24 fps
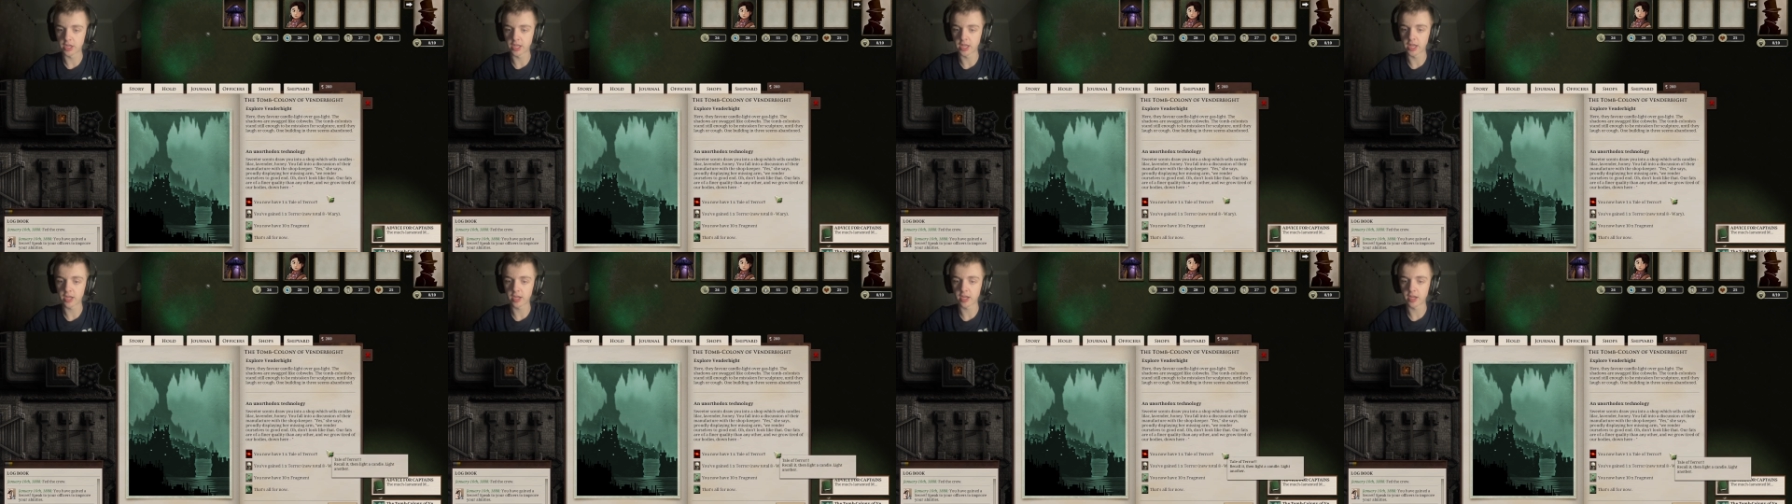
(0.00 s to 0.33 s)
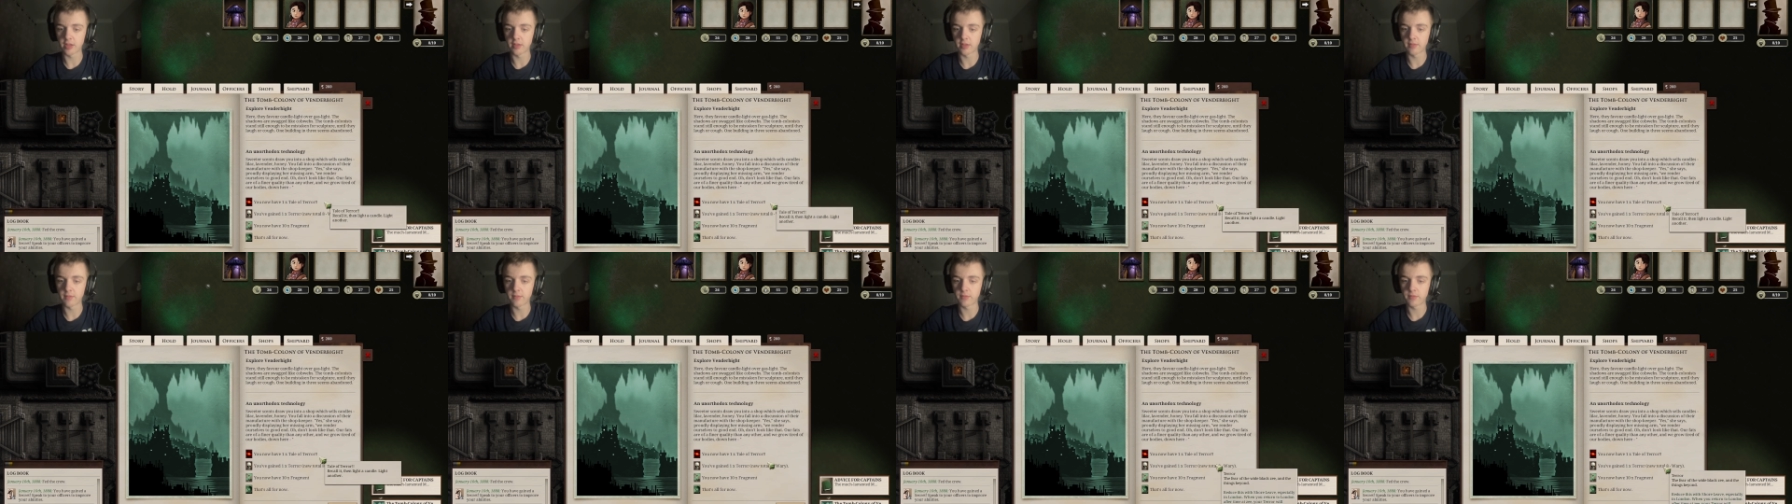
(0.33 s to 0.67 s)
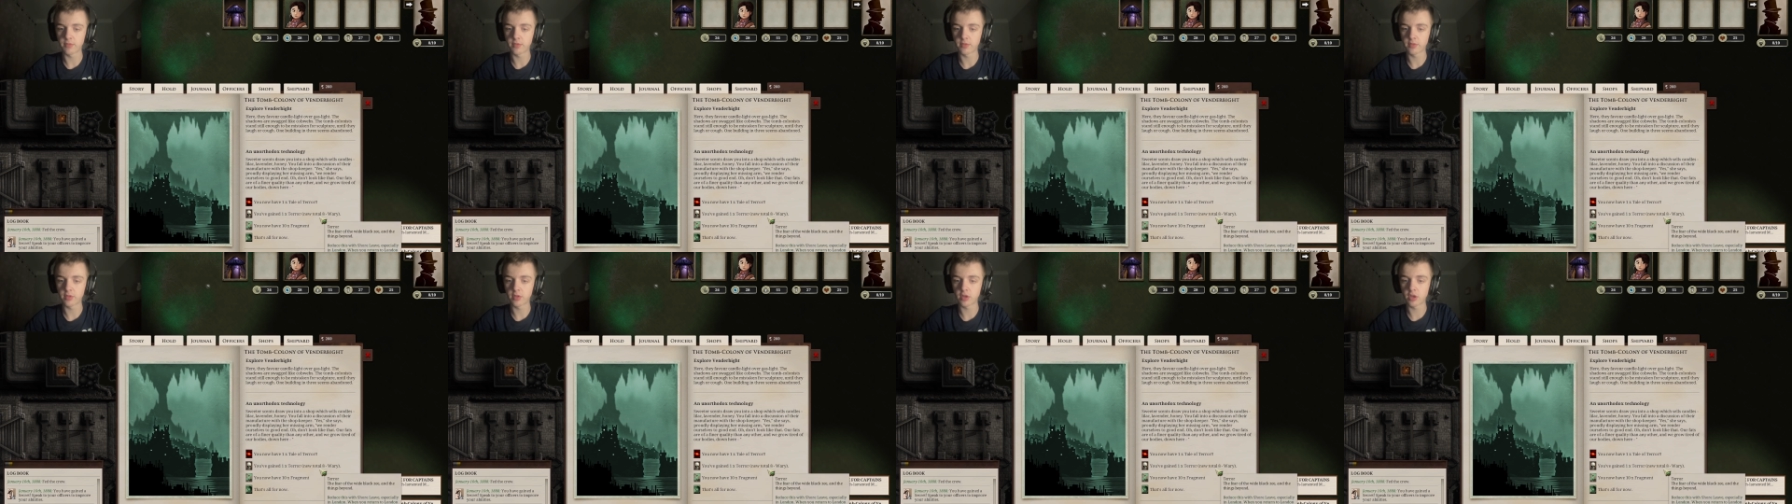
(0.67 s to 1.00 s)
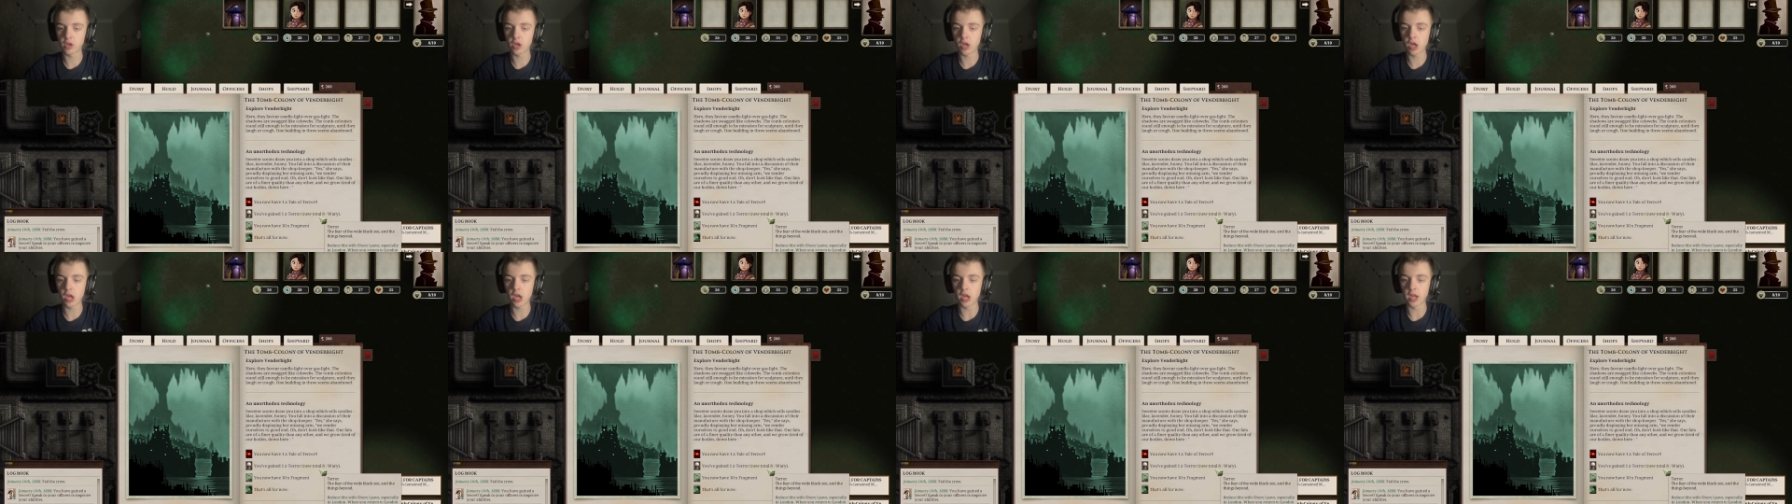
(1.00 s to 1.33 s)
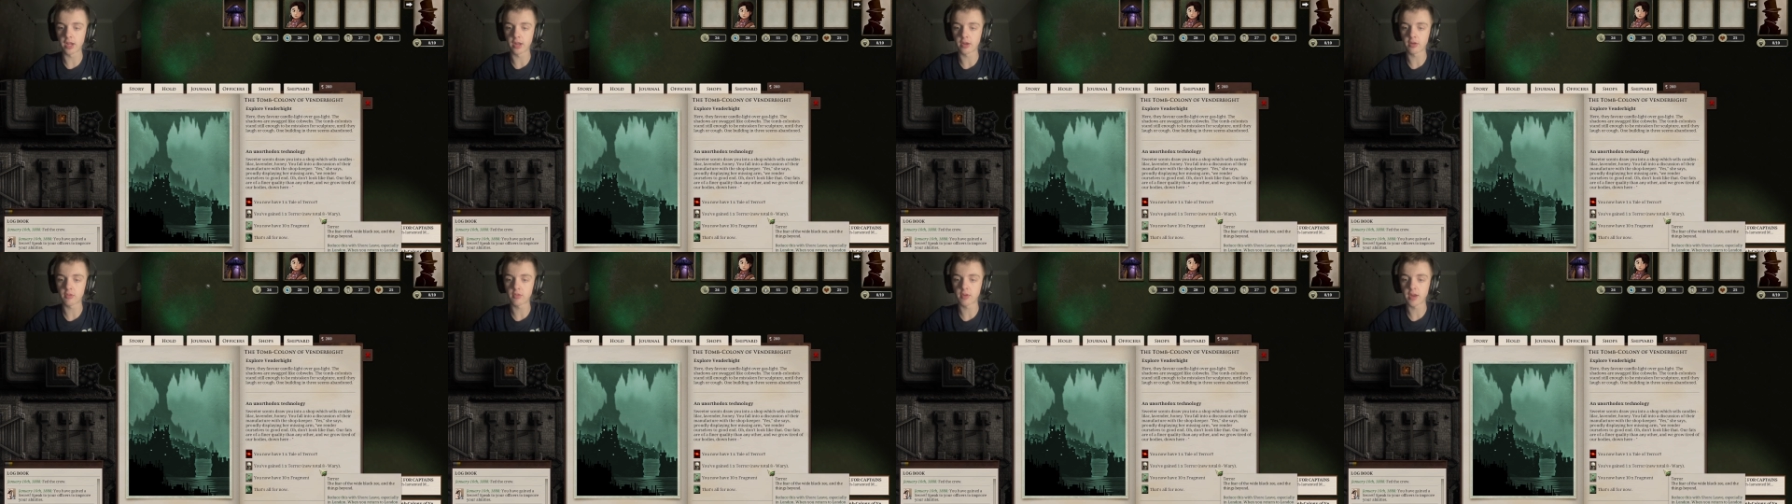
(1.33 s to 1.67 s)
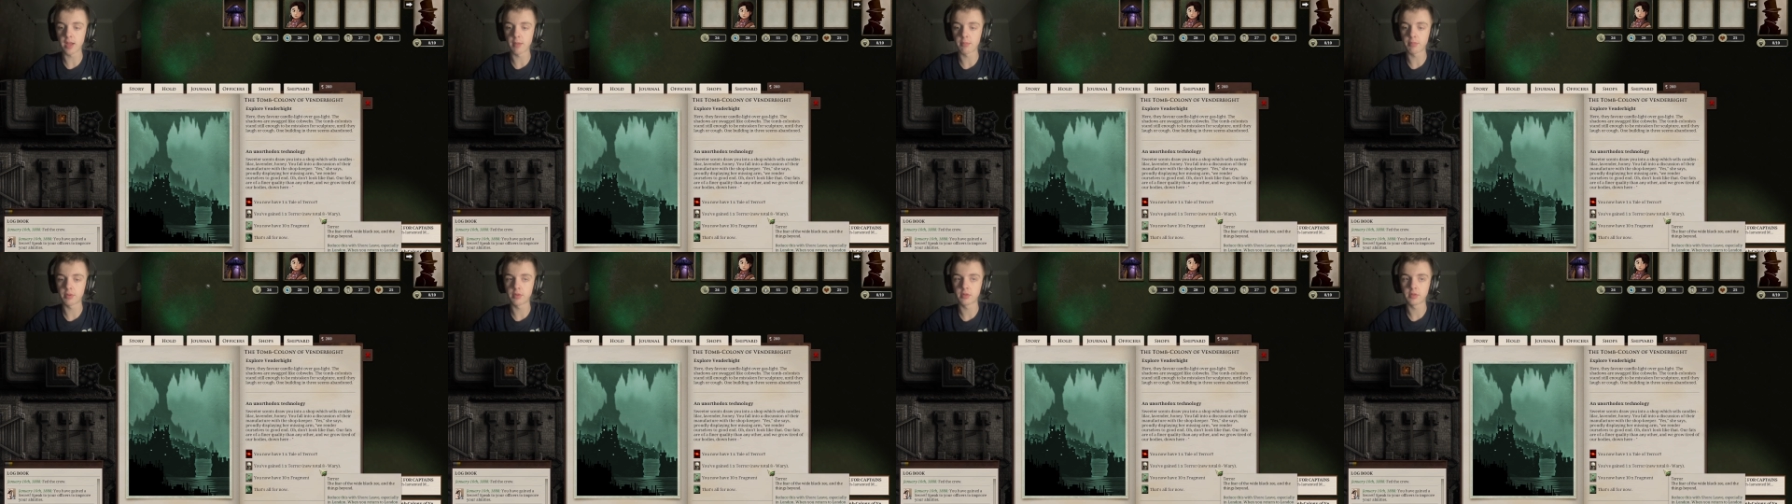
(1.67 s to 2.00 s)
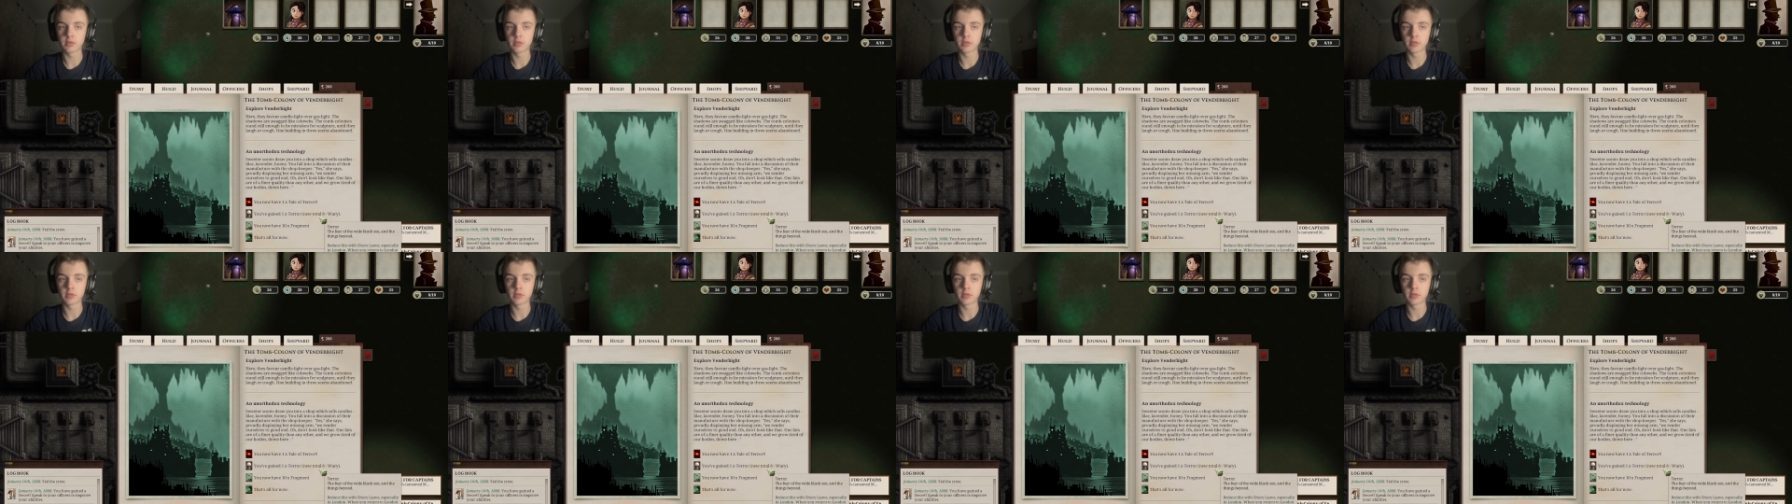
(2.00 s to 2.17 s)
okay, I got... Ah, oh, crap.